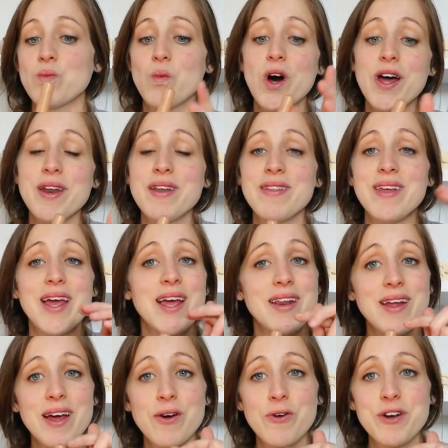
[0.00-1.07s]
1, the
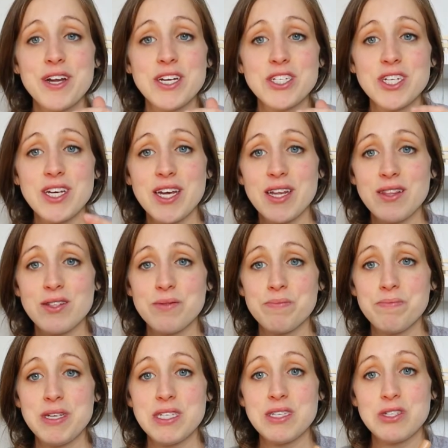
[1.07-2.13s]
hand-eye coordination of getting the
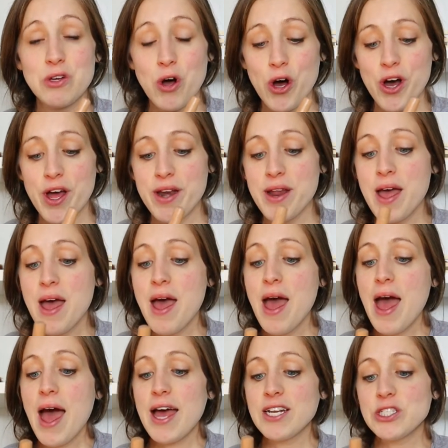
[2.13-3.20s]
pieces on,
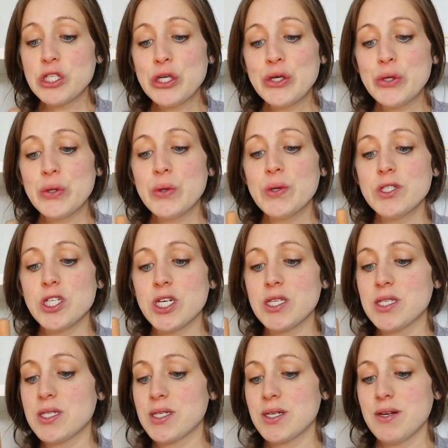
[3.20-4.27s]
and 2,
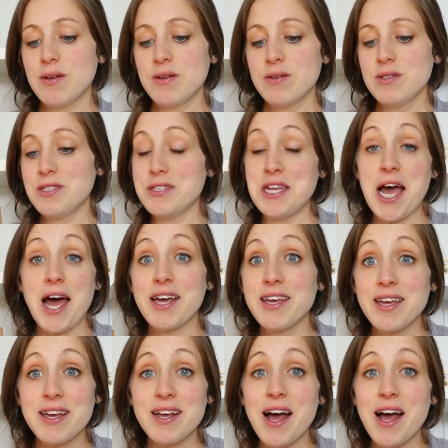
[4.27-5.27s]
just stacking.